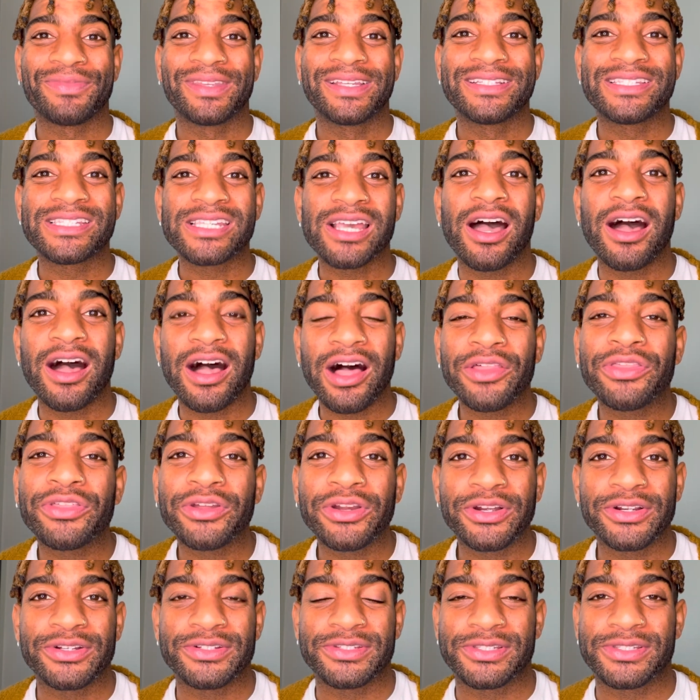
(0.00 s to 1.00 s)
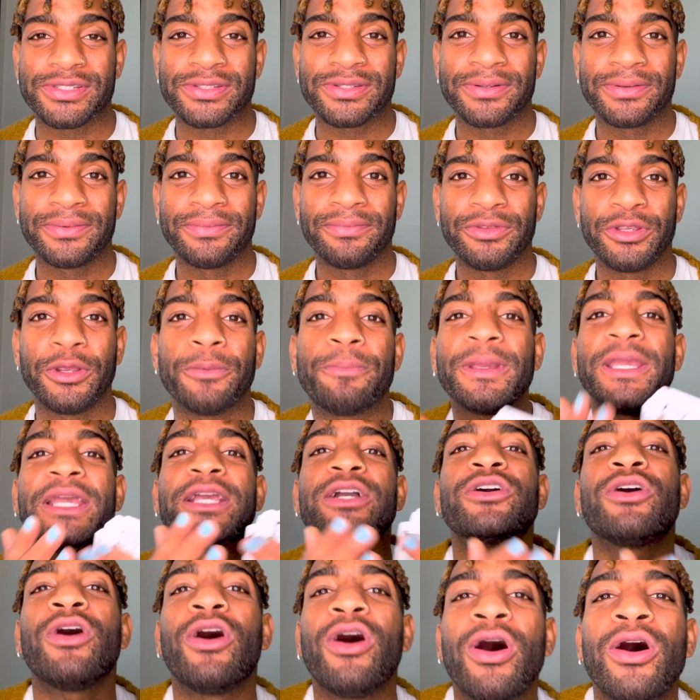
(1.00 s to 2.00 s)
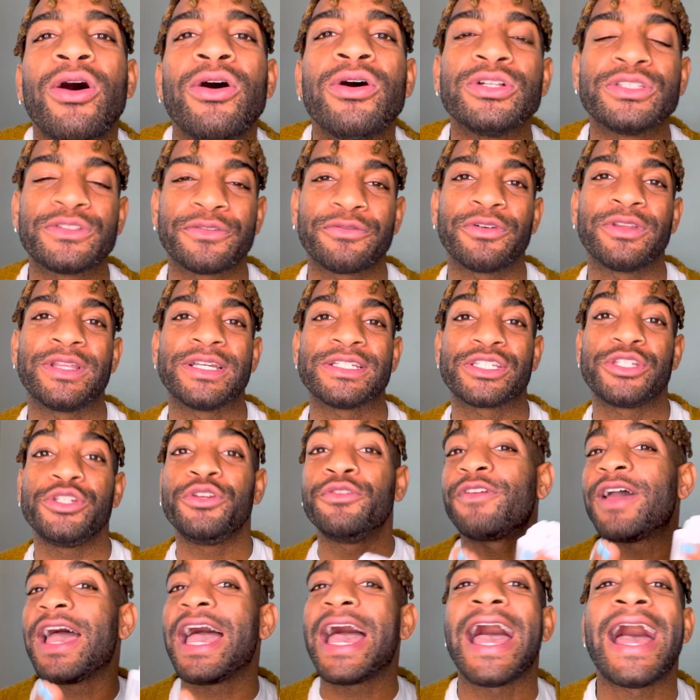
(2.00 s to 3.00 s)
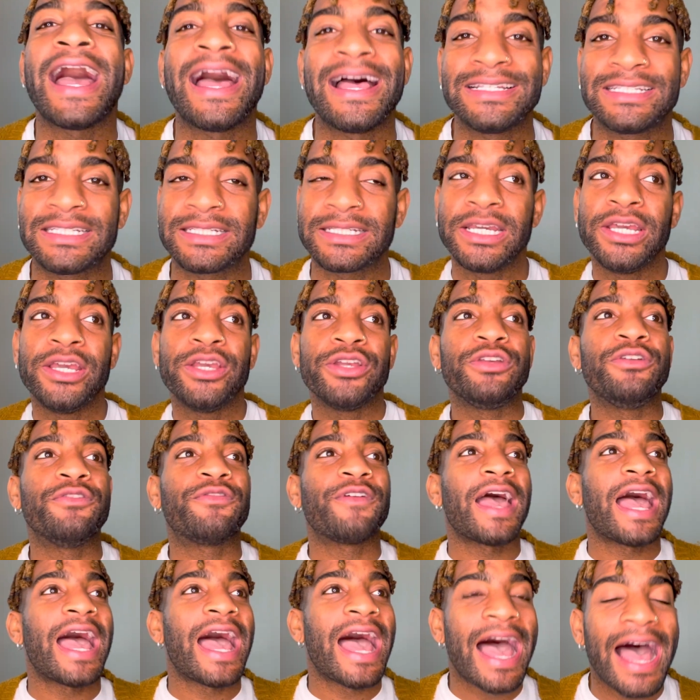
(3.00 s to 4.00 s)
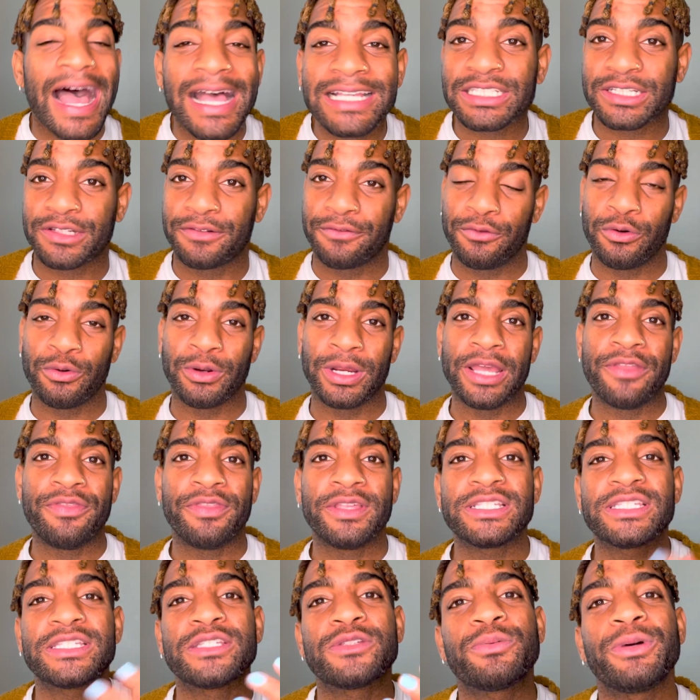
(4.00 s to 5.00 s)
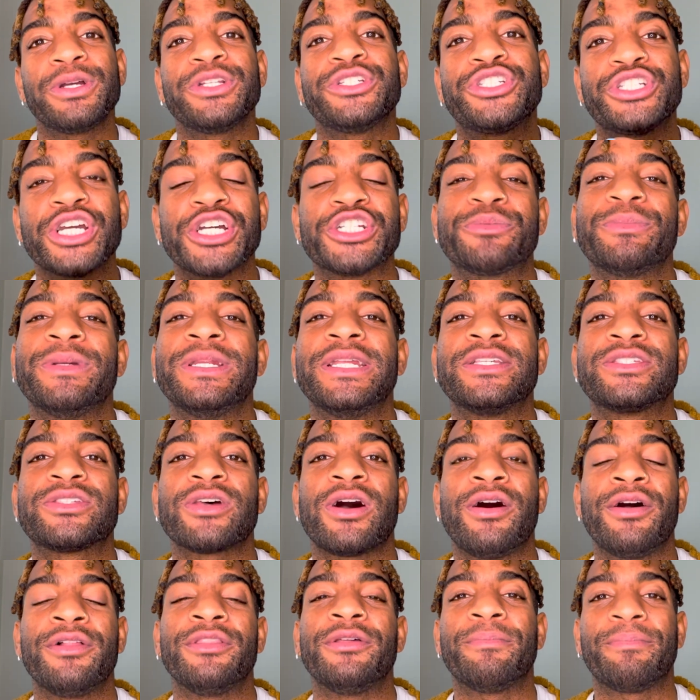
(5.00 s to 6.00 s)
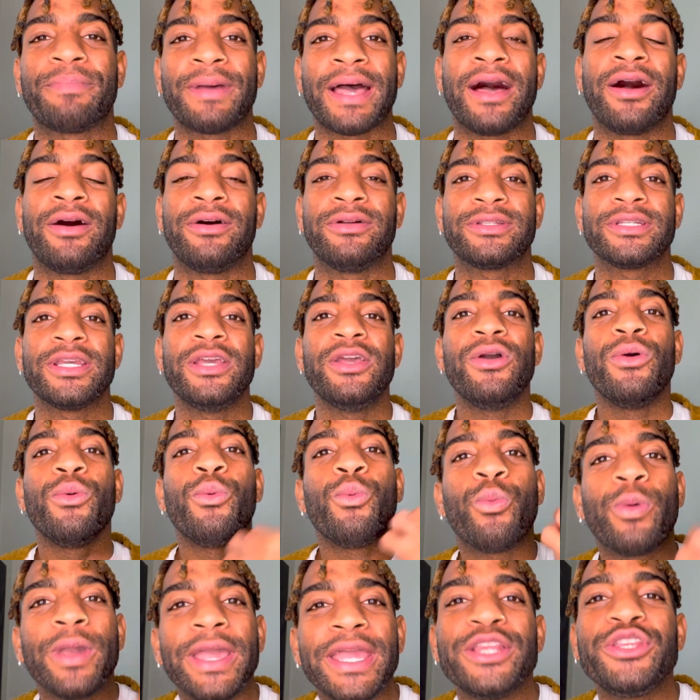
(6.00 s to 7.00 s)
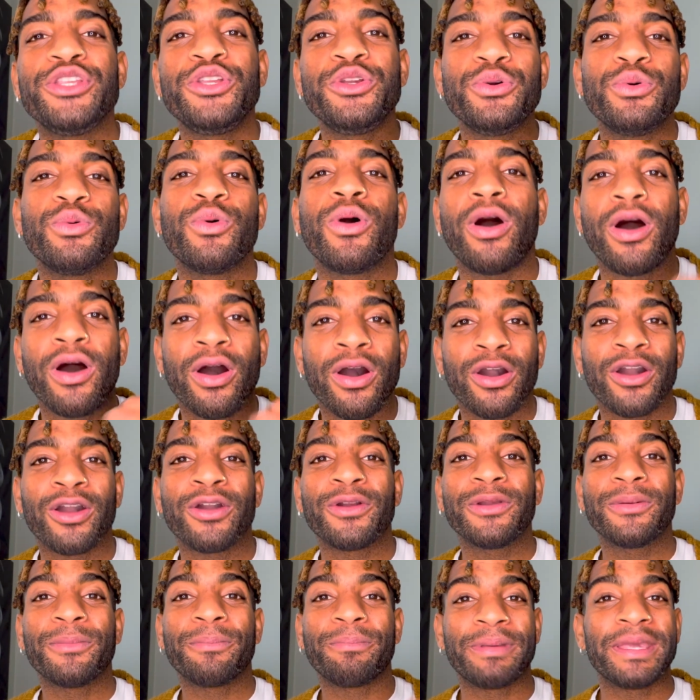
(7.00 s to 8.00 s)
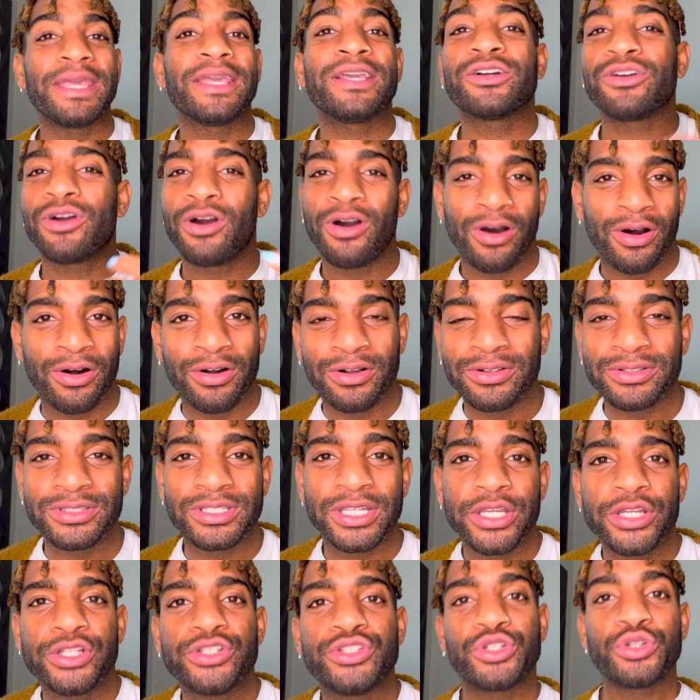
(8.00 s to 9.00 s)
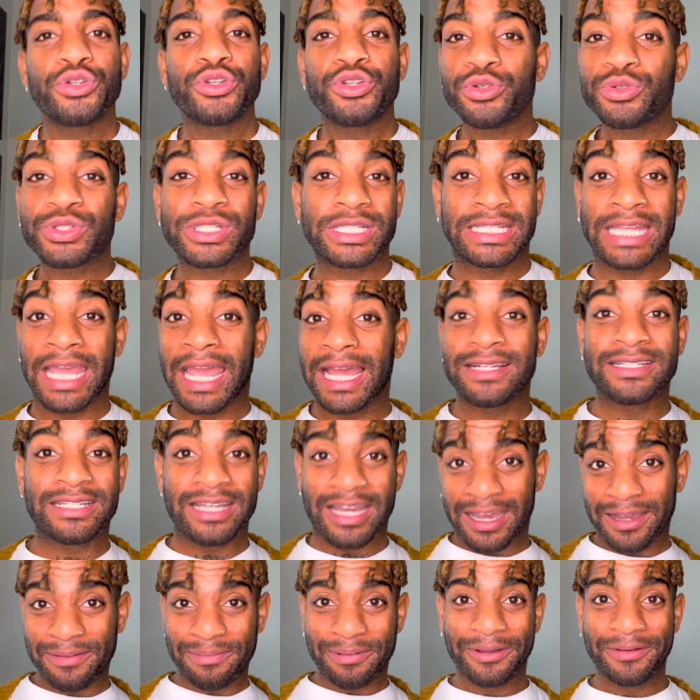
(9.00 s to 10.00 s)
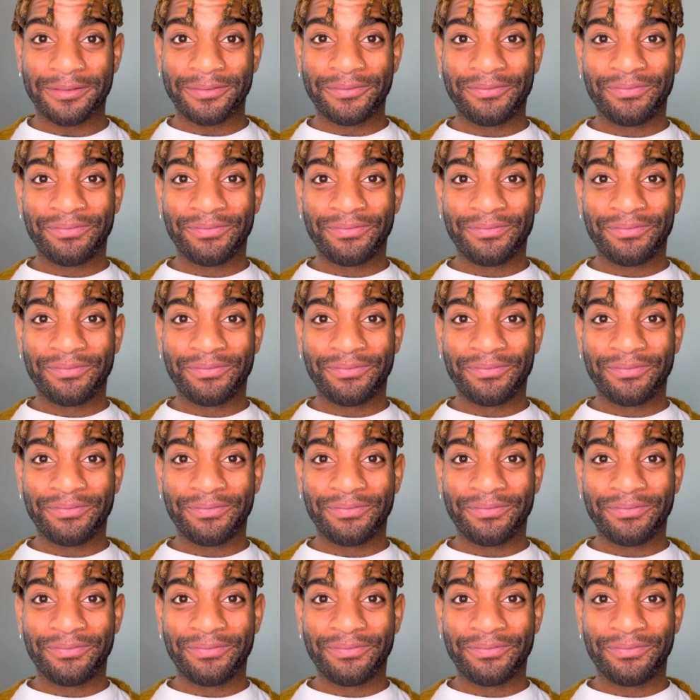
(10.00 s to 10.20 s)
to others. You're being called for this. You've asked for it, and this is what Judgment is all about. When you are being called, do you stand up?